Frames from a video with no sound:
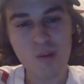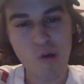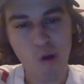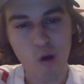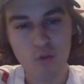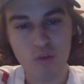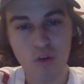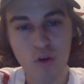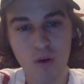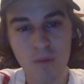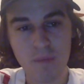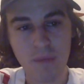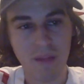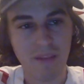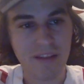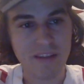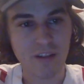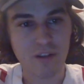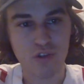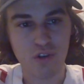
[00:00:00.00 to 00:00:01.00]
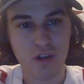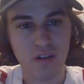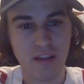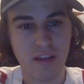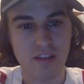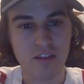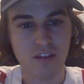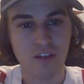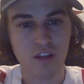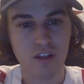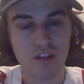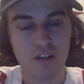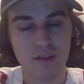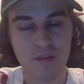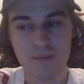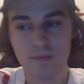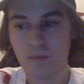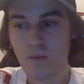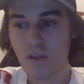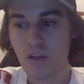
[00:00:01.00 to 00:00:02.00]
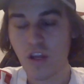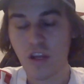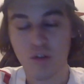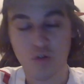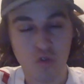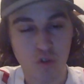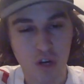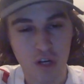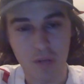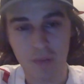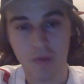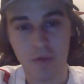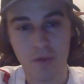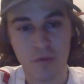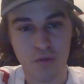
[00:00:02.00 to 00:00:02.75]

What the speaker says: overall, I like how Trey Lance looked. Incredibly